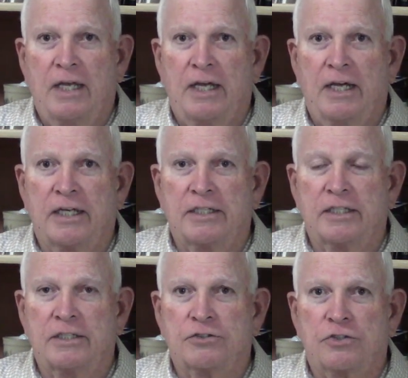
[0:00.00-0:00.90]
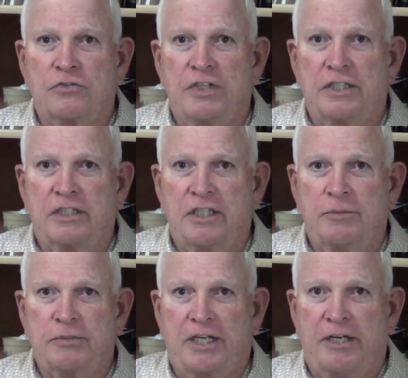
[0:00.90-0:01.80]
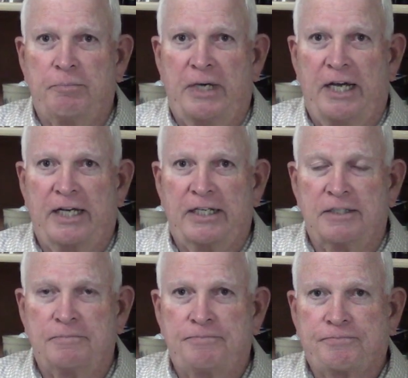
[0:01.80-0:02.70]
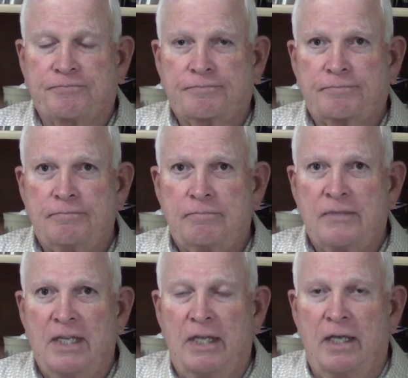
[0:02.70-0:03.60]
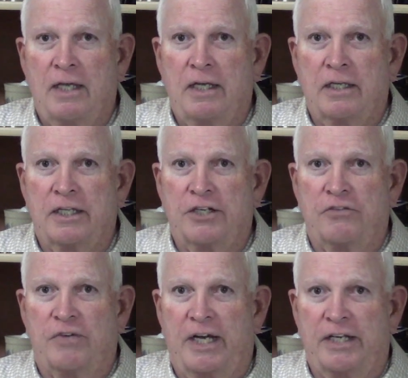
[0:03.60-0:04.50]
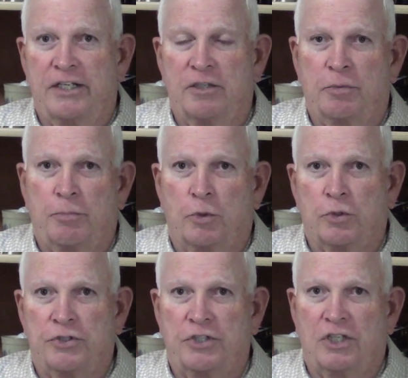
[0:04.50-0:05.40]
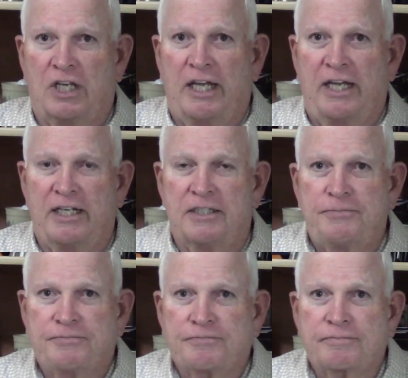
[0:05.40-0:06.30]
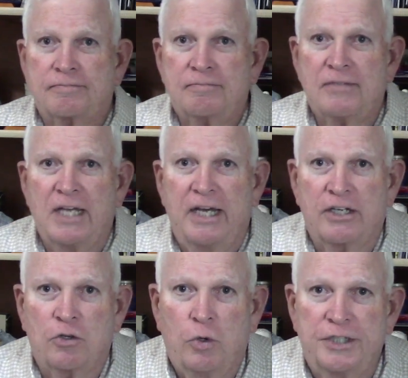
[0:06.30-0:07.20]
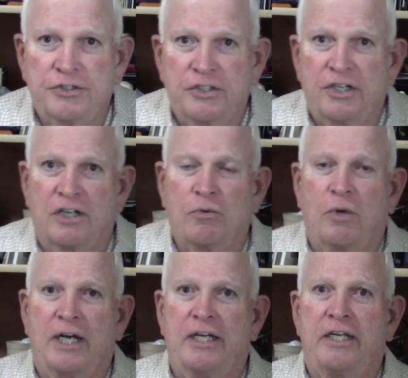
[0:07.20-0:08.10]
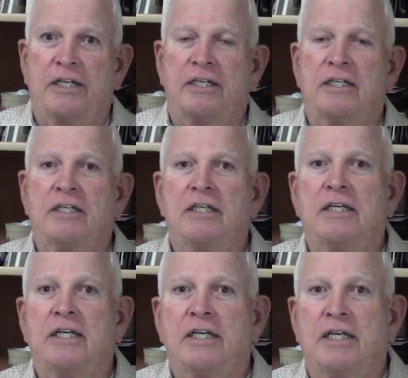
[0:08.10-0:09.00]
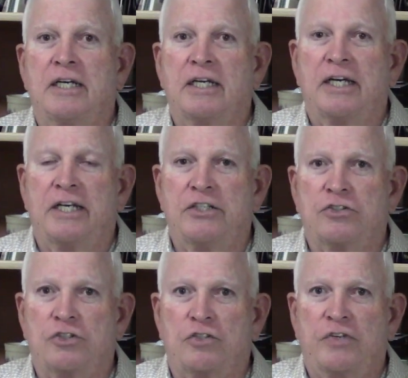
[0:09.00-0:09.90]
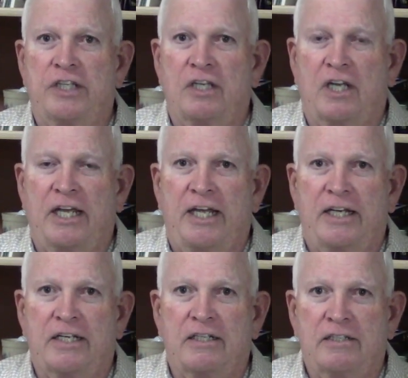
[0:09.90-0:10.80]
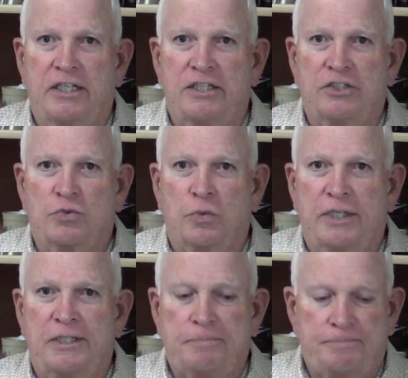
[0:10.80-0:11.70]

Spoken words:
and the survey teams came back and they divided up a portion of the land. I had a question on why he had to survey the land in this way.